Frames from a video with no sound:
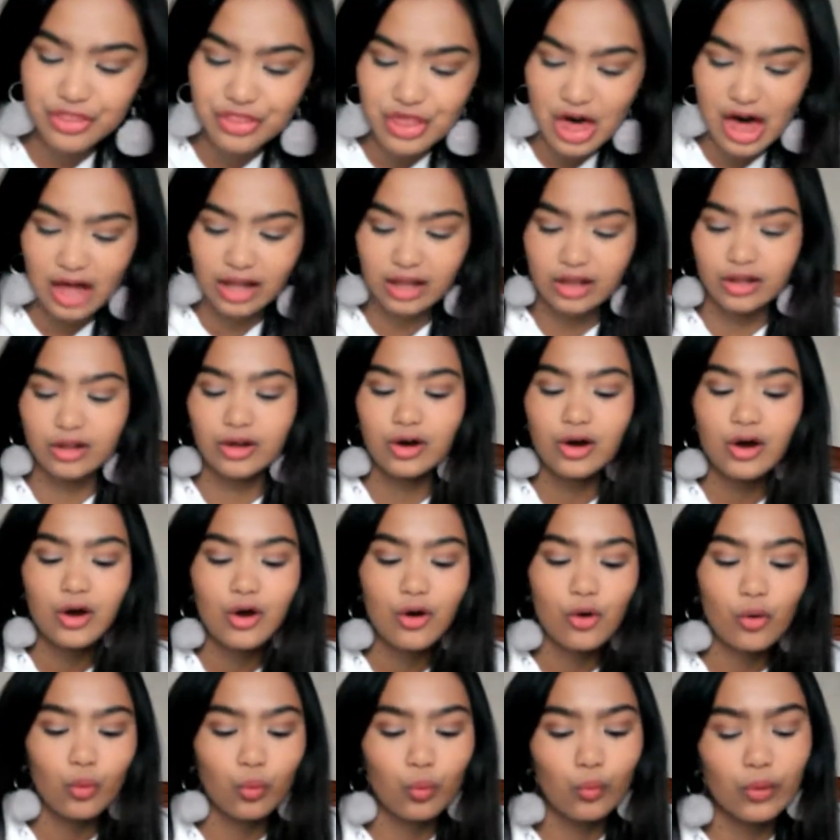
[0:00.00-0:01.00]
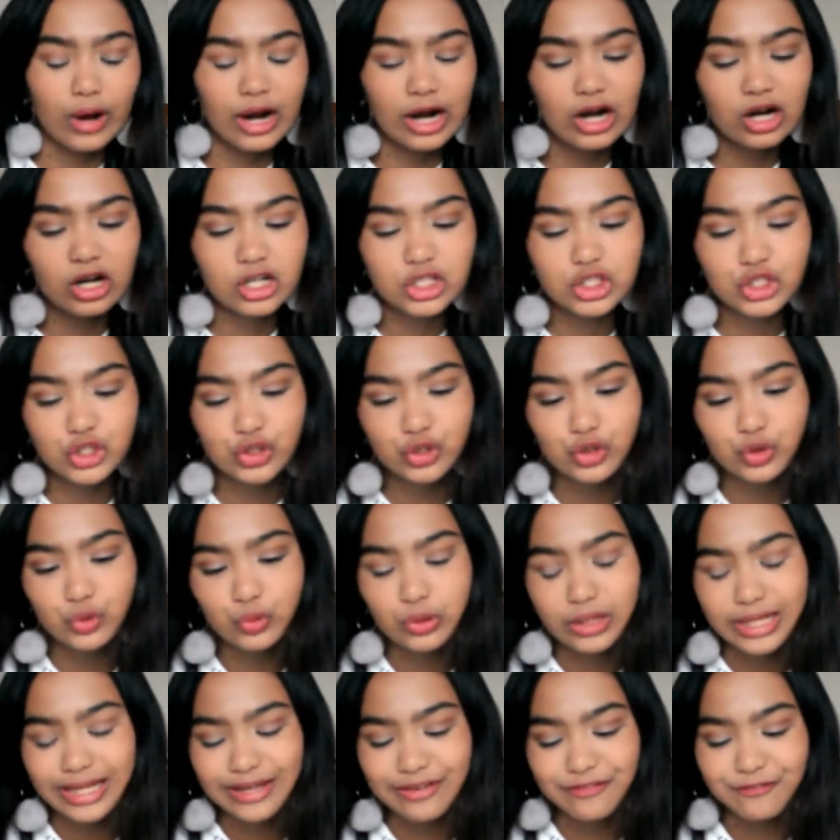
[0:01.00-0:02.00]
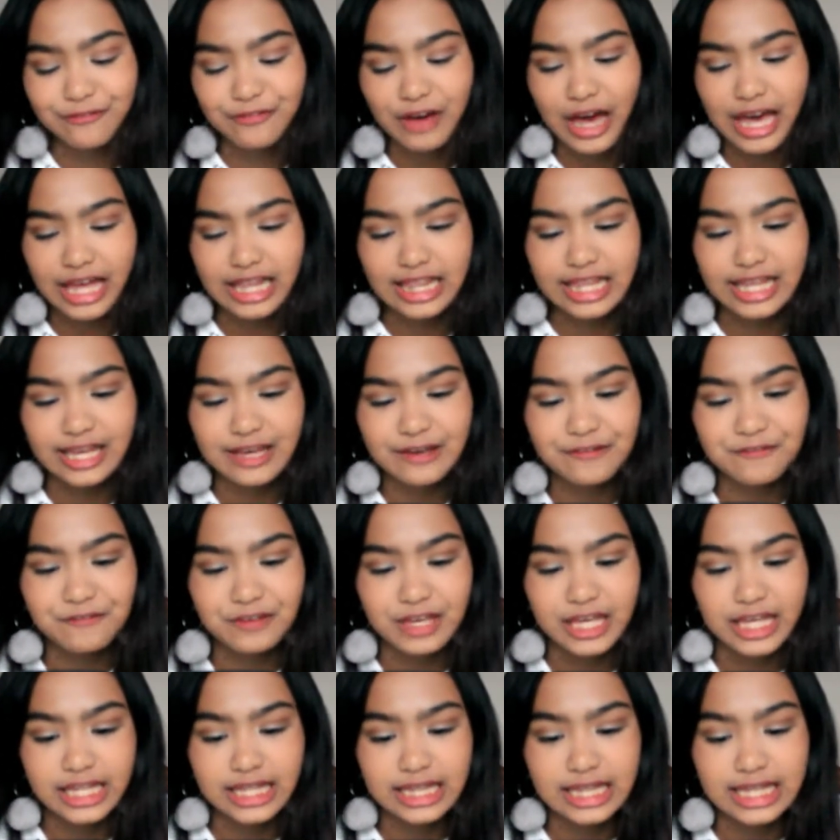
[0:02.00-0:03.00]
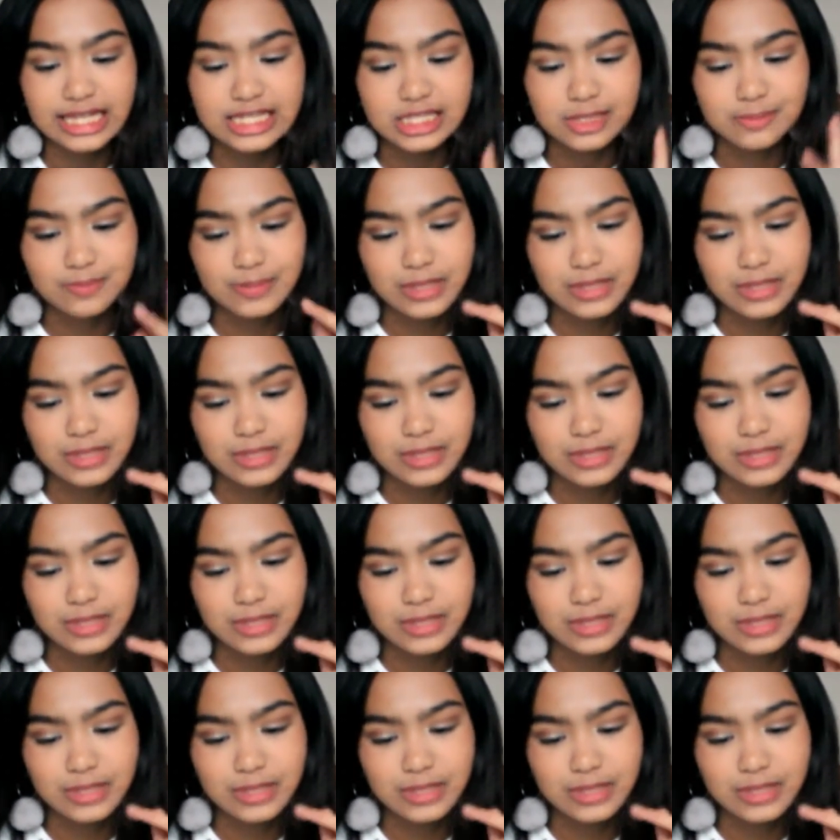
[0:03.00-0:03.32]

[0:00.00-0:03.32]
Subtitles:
Fel, where do you live? I live in this.